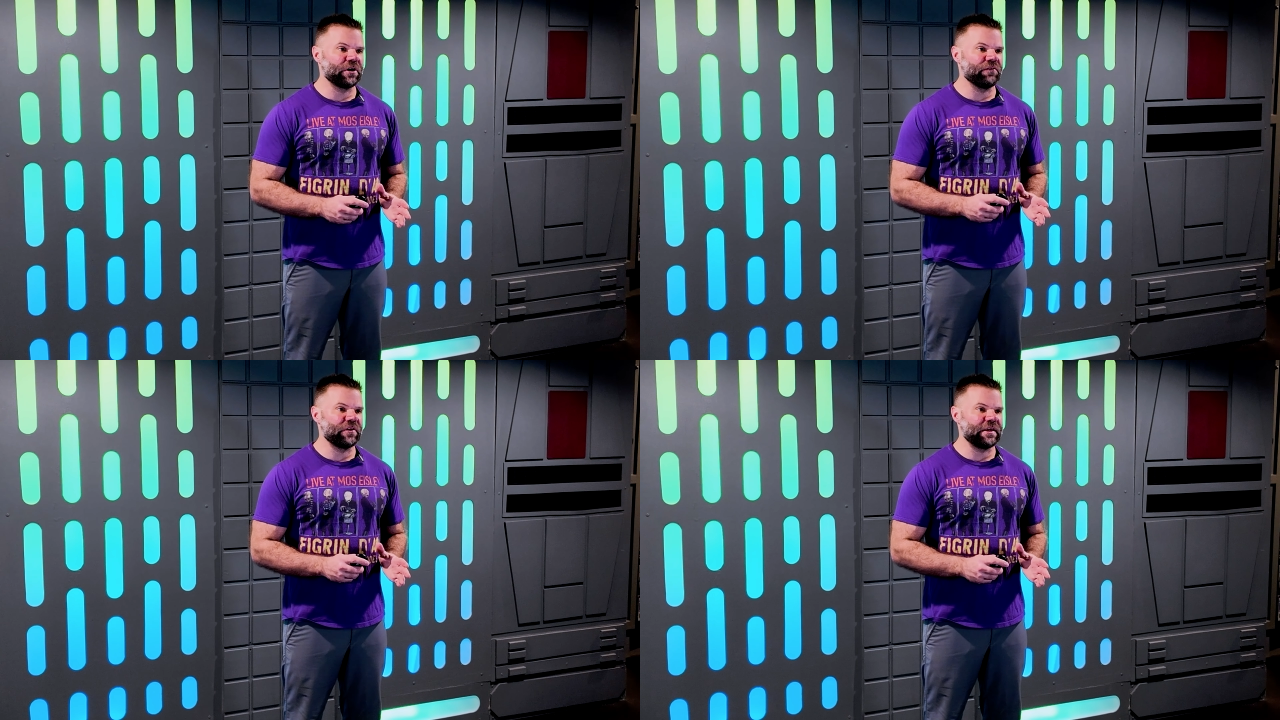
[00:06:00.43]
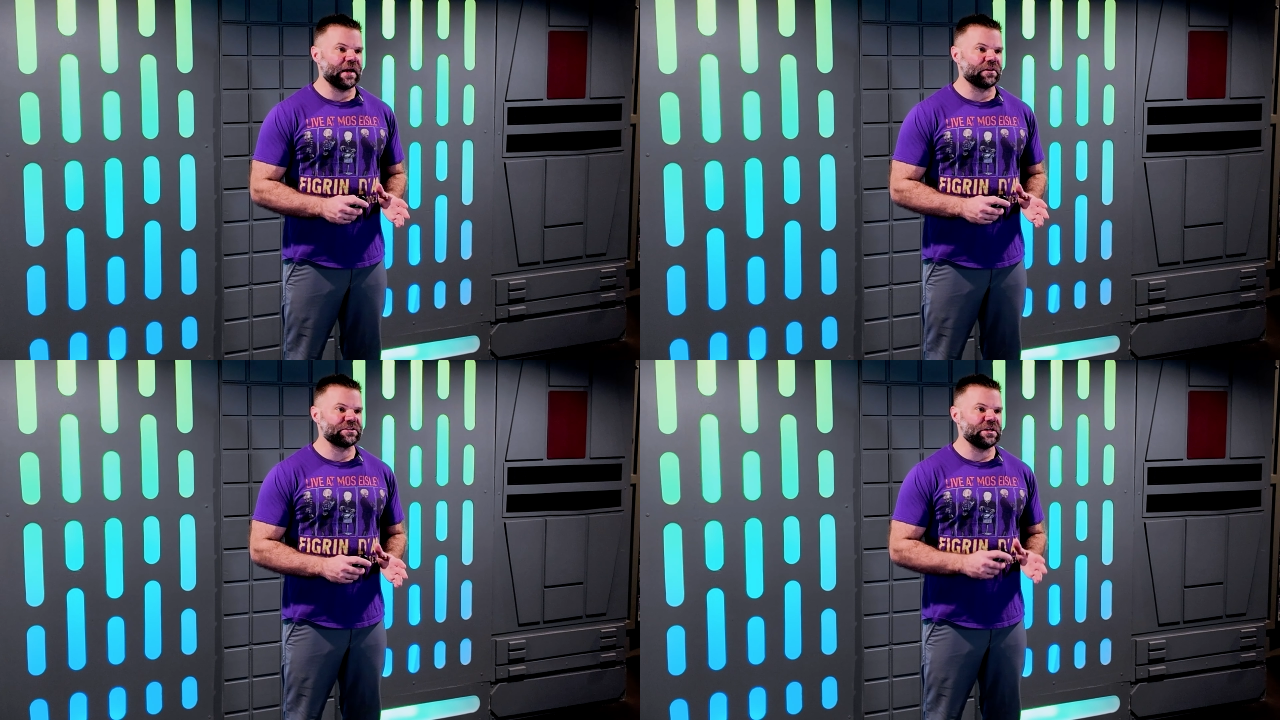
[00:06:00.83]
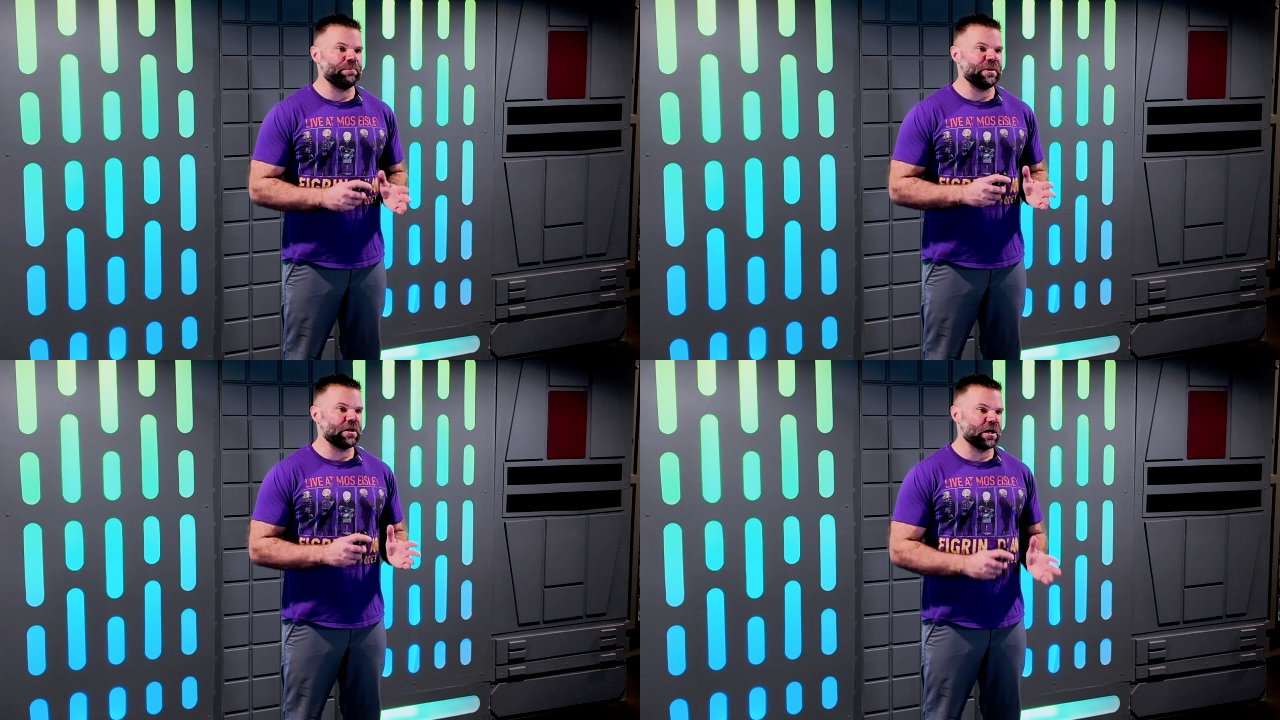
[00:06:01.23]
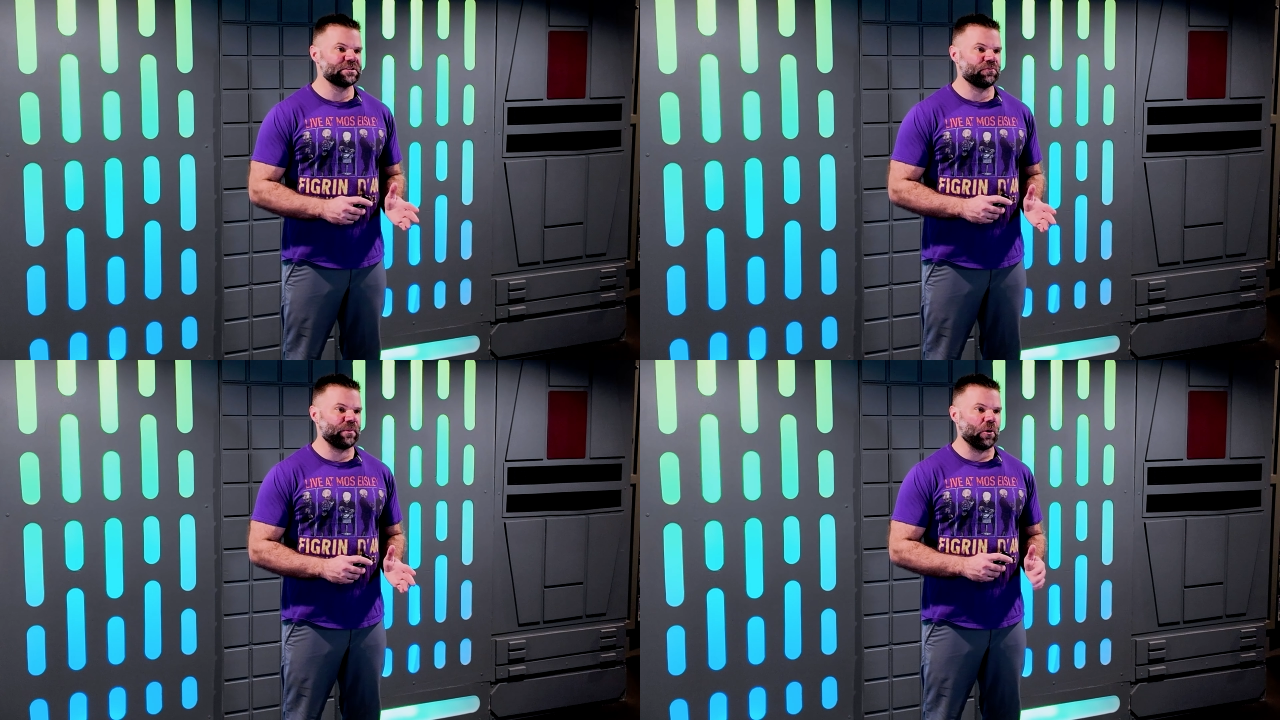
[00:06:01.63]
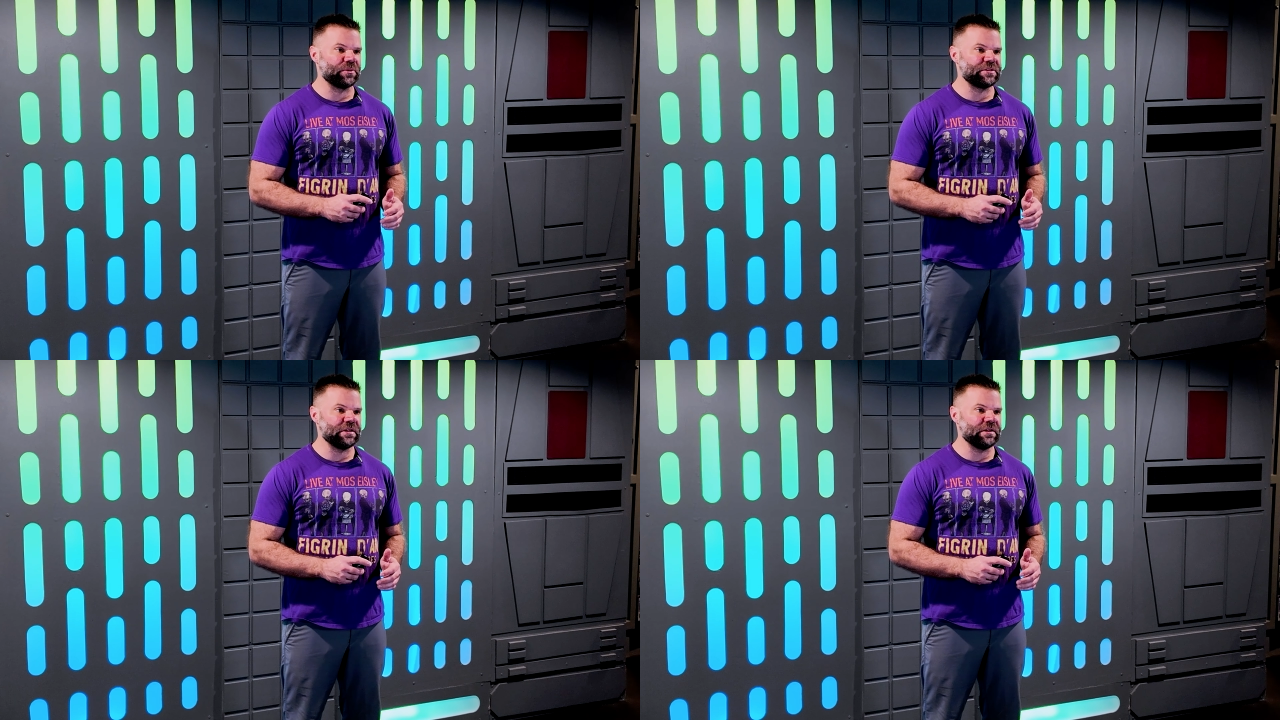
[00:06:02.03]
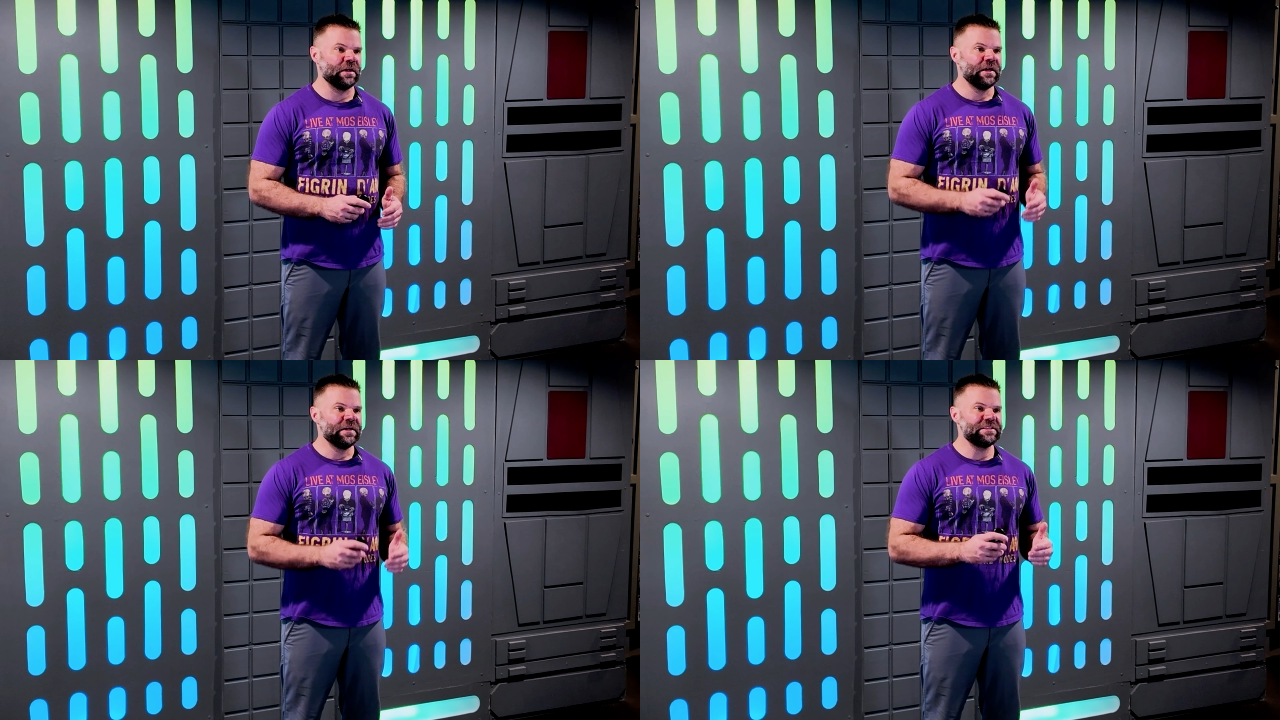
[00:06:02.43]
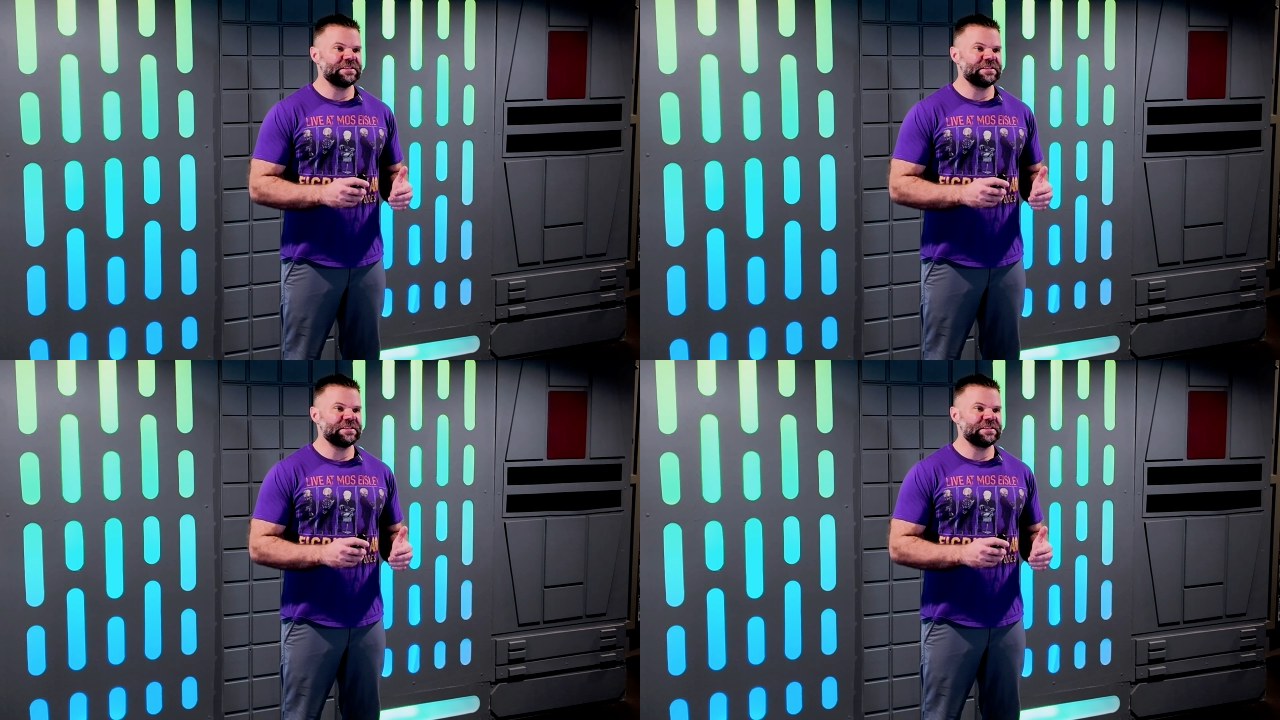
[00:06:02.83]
of the galaxy because of Palpatine. He